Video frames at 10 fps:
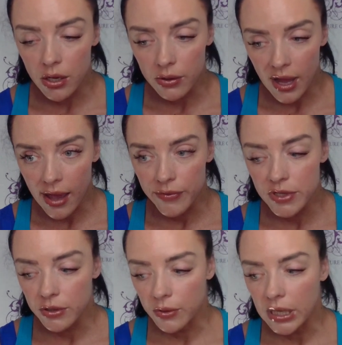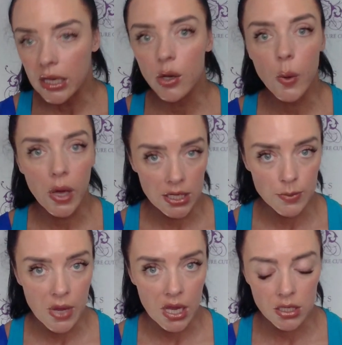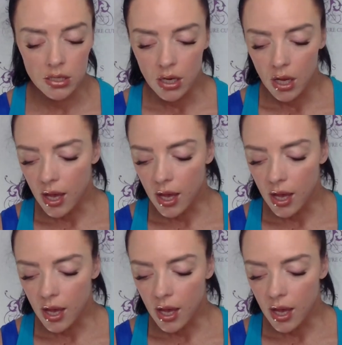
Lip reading: don't have to eat quite as much.